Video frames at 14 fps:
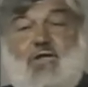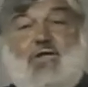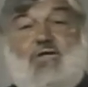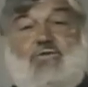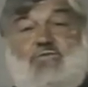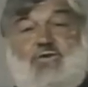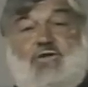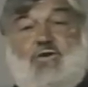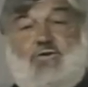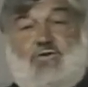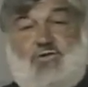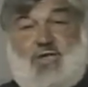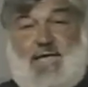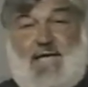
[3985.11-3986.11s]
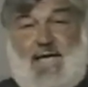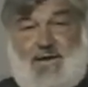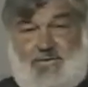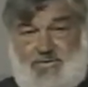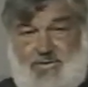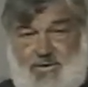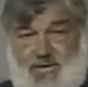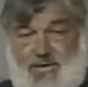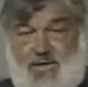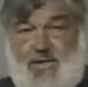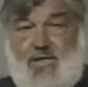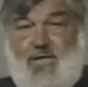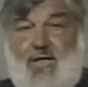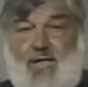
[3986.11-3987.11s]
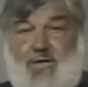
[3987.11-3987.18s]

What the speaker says: to consider JIT.